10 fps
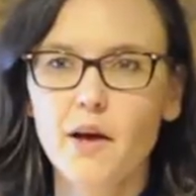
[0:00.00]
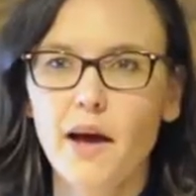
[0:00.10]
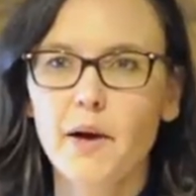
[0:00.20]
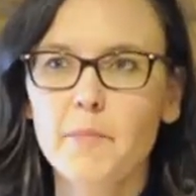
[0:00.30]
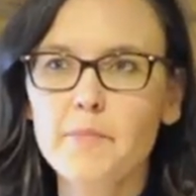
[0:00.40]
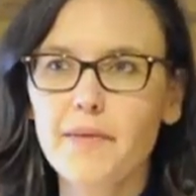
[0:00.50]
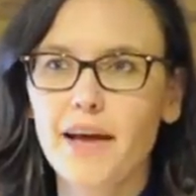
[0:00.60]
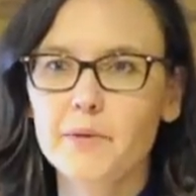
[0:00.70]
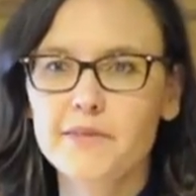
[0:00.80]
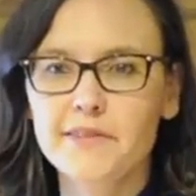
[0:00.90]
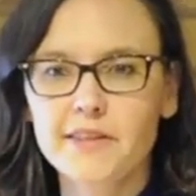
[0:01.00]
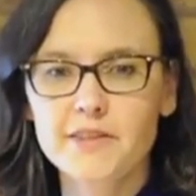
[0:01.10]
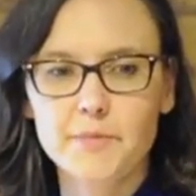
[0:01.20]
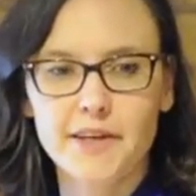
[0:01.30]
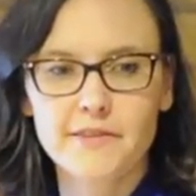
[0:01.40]
I would say it
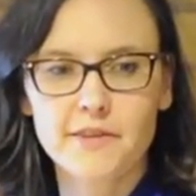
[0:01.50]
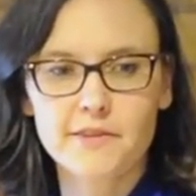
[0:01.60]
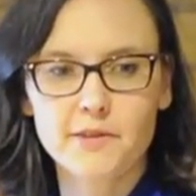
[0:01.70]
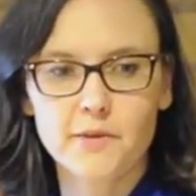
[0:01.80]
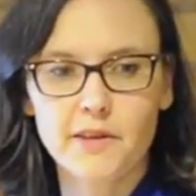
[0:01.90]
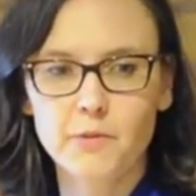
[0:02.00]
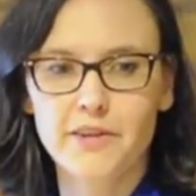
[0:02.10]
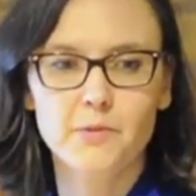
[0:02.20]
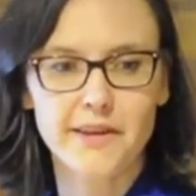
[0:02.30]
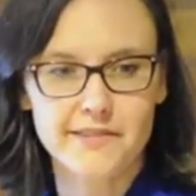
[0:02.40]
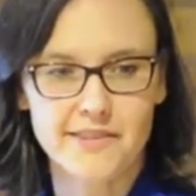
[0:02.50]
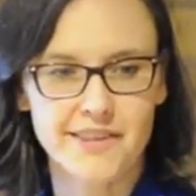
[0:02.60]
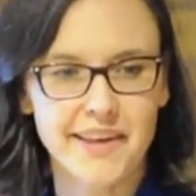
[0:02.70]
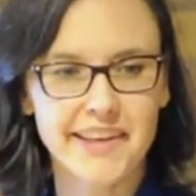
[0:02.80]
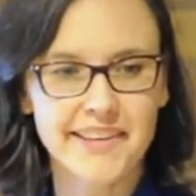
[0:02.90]
depends also on what the rest of the
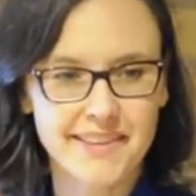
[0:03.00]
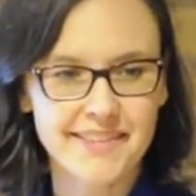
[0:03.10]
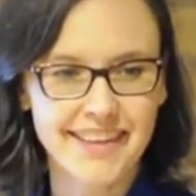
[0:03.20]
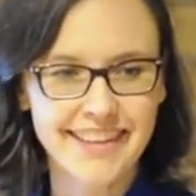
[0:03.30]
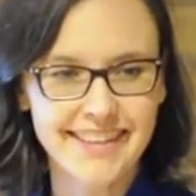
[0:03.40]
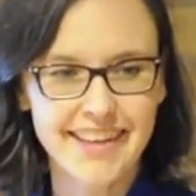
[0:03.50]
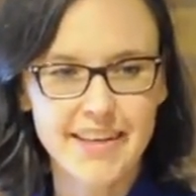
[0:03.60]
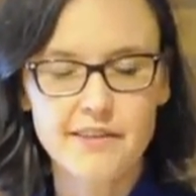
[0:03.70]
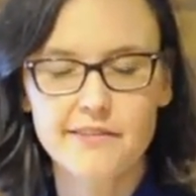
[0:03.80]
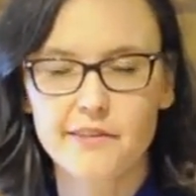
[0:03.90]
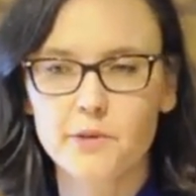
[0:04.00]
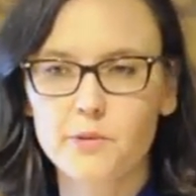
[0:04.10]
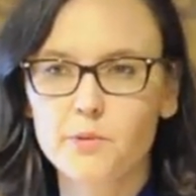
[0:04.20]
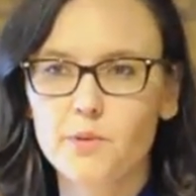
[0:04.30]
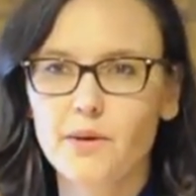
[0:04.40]
diet looks like. Okay.
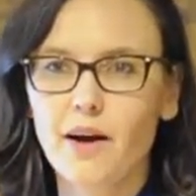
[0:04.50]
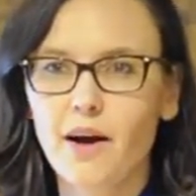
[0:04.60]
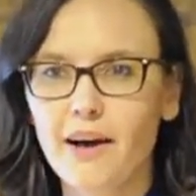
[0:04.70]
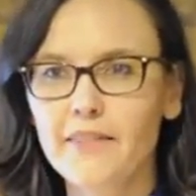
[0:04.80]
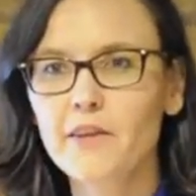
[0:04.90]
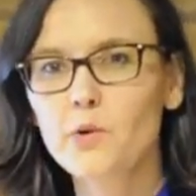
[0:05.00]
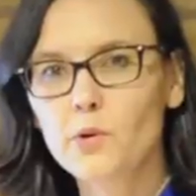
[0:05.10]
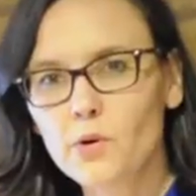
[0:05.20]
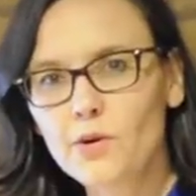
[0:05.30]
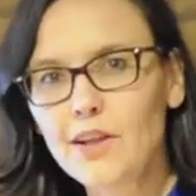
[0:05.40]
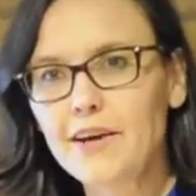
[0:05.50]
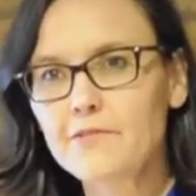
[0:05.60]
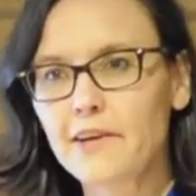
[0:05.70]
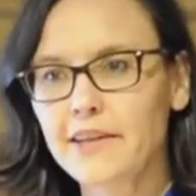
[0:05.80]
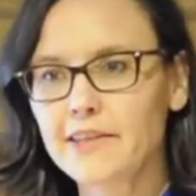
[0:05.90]
So on the whole, I
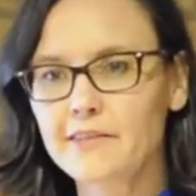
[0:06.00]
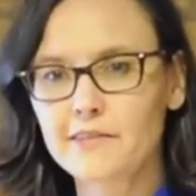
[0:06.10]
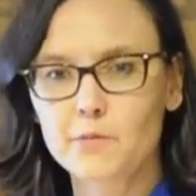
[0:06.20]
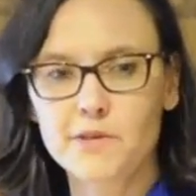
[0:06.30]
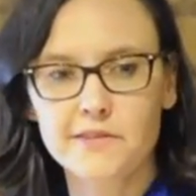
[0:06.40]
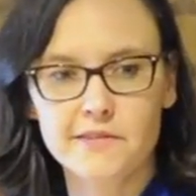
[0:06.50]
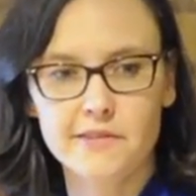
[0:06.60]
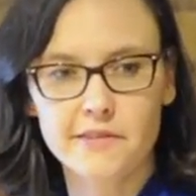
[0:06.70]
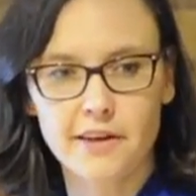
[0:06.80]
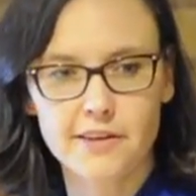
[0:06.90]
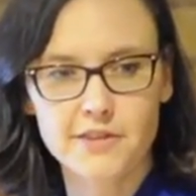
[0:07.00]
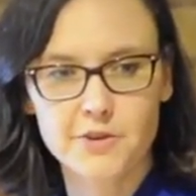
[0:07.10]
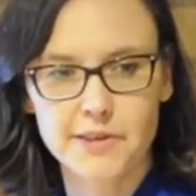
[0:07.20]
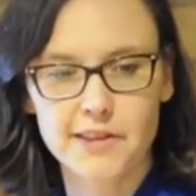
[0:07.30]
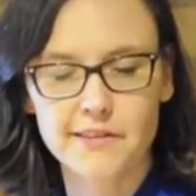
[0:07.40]
find insulin resistance hard to
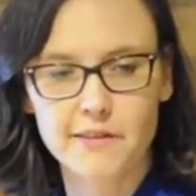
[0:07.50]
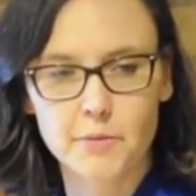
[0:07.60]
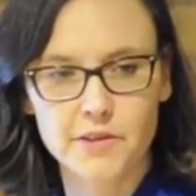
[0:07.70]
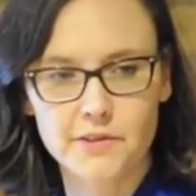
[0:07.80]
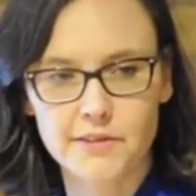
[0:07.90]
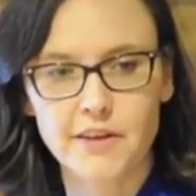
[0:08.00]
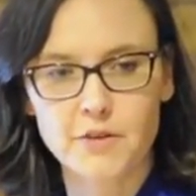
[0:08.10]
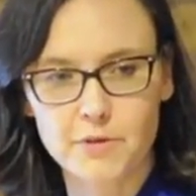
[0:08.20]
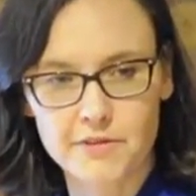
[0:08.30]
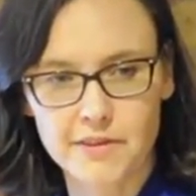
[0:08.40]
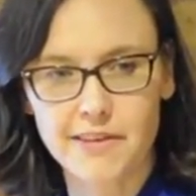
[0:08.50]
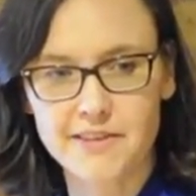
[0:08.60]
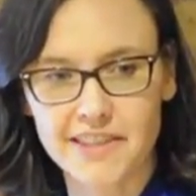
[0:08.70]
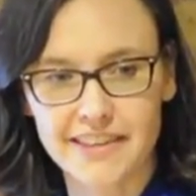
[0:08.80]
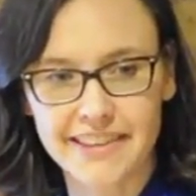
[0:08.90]
treat in someone who's 100%
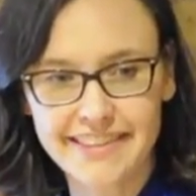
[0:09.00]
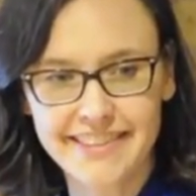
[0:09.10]
vegetarian.